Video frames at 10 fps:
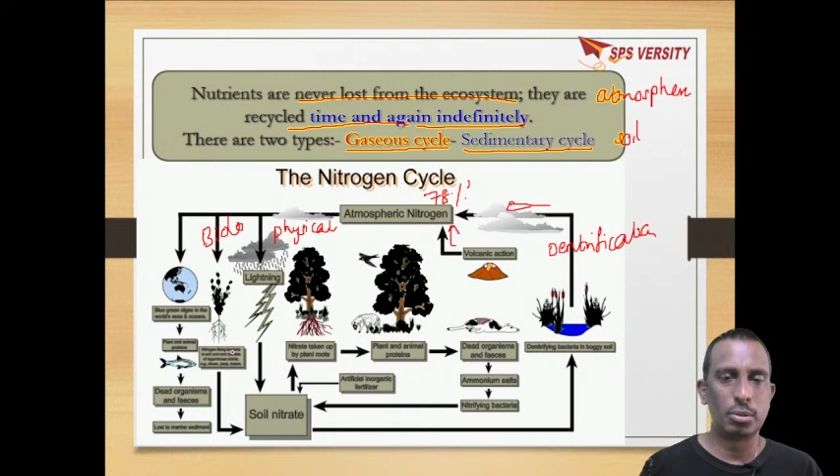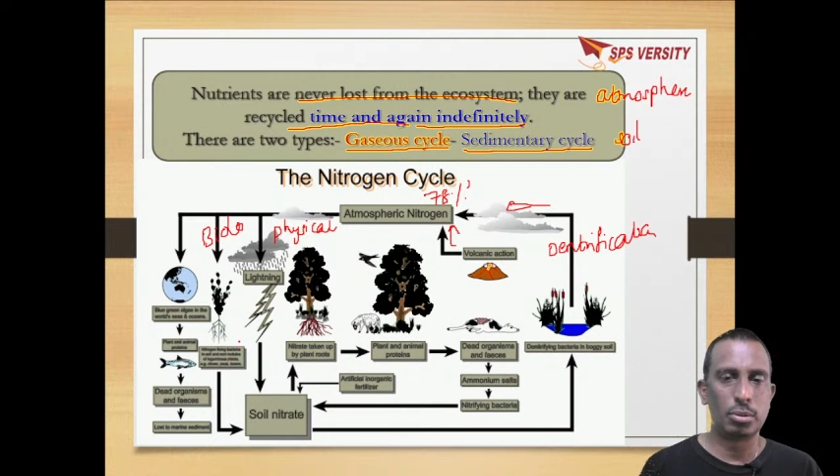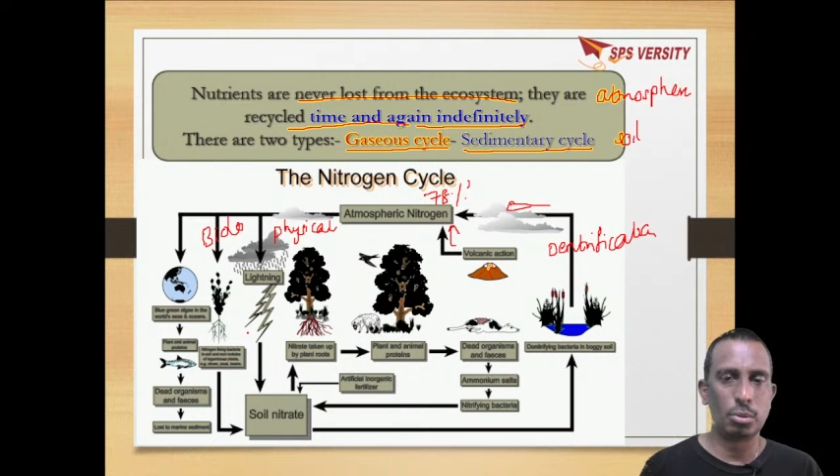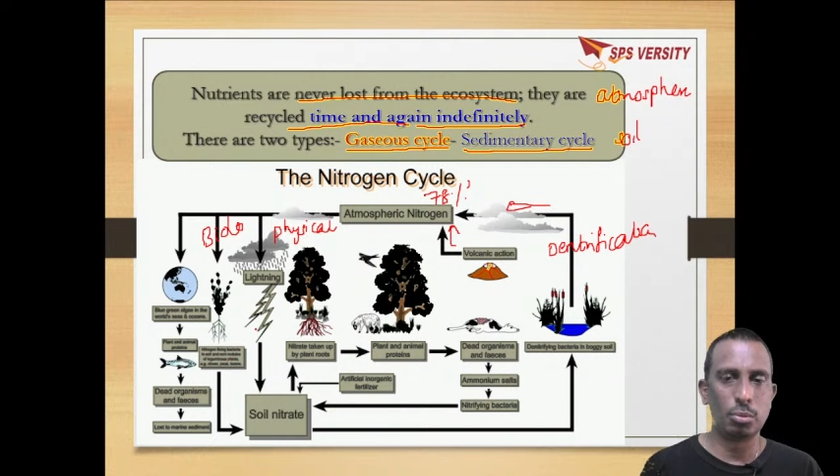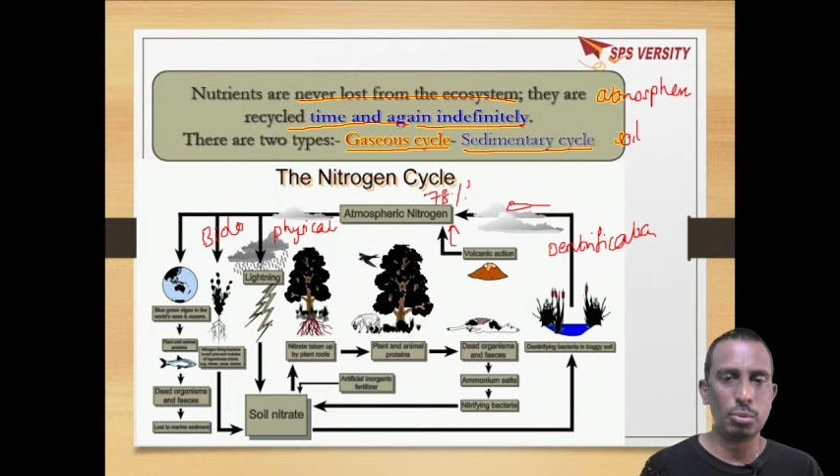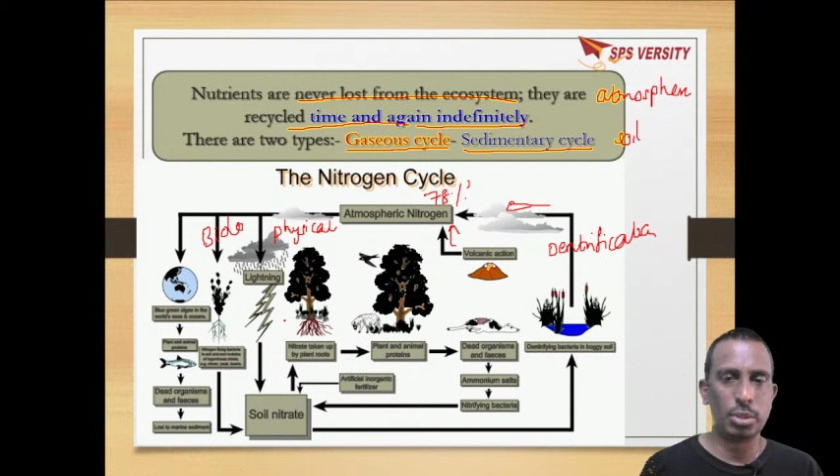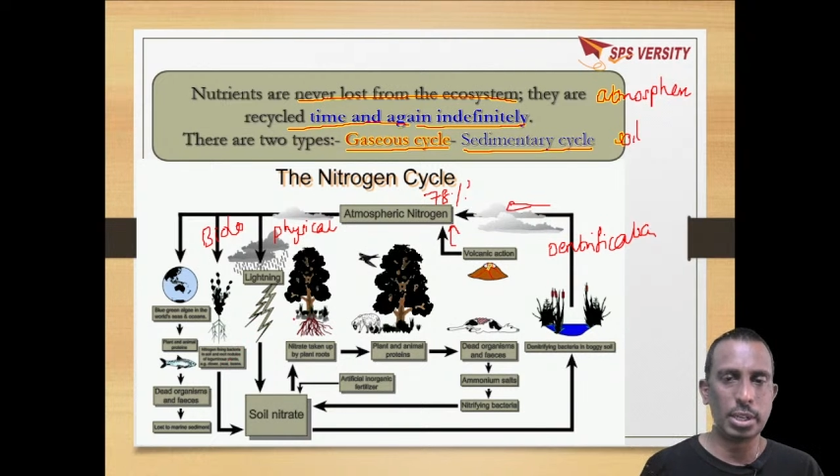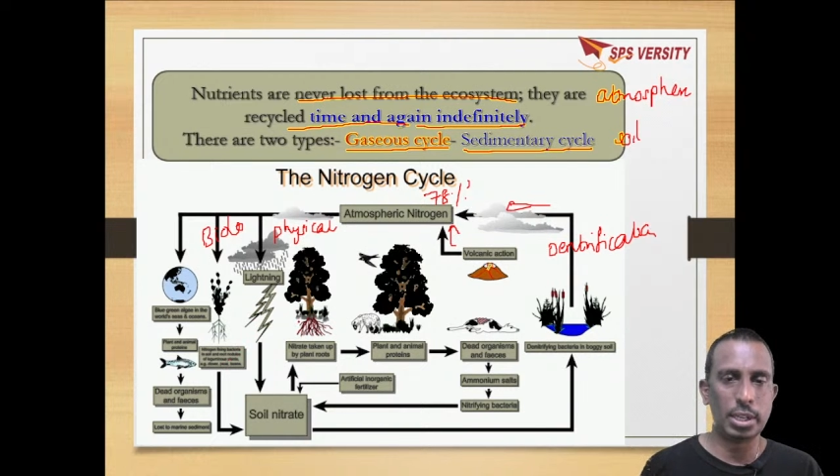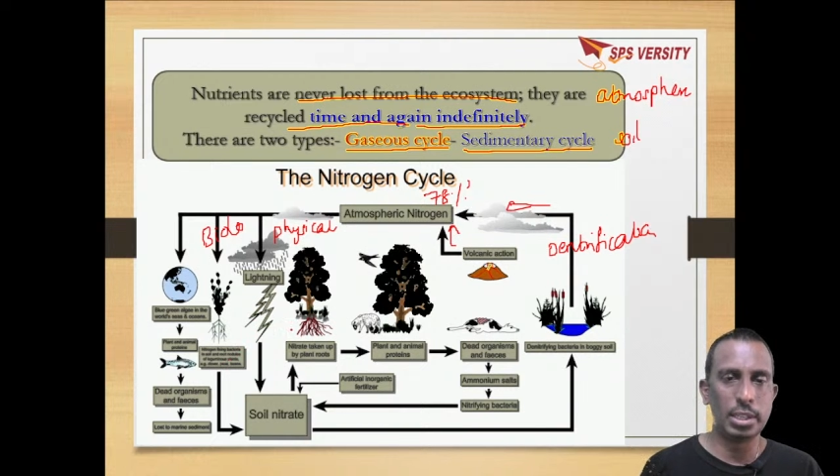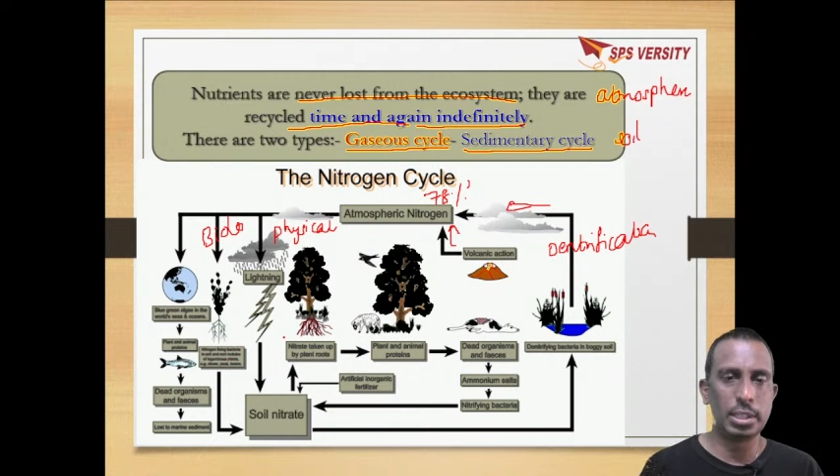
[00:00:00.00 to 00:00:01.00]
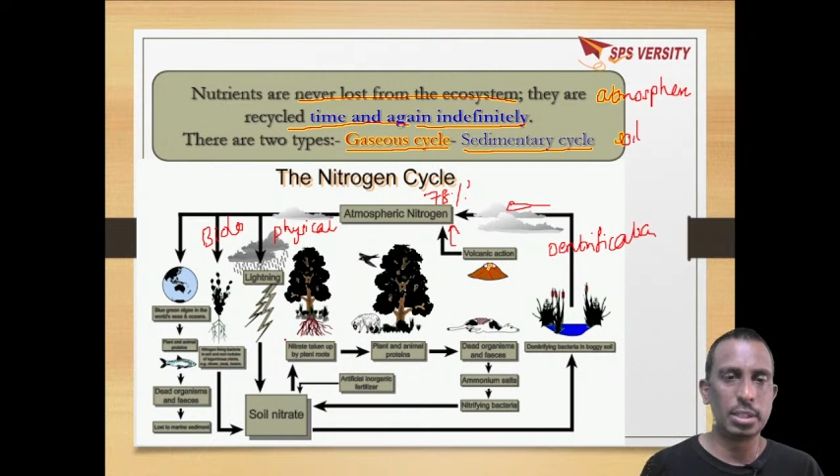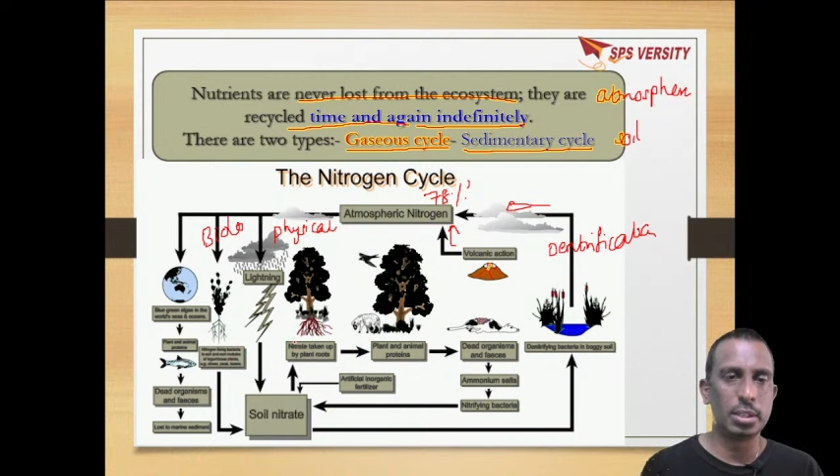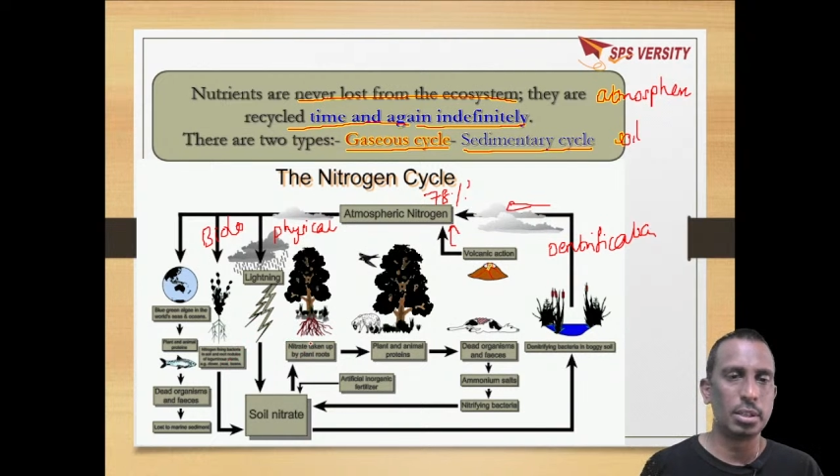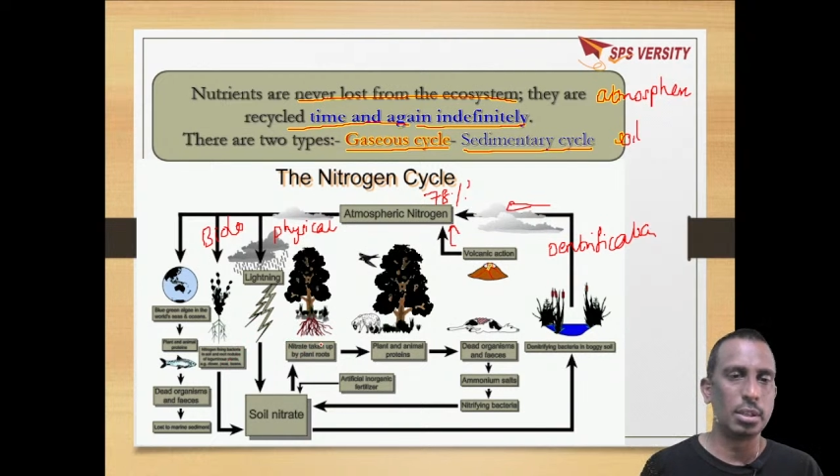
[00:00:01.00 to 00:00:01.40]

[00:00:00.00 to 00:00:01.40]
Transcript: through, that is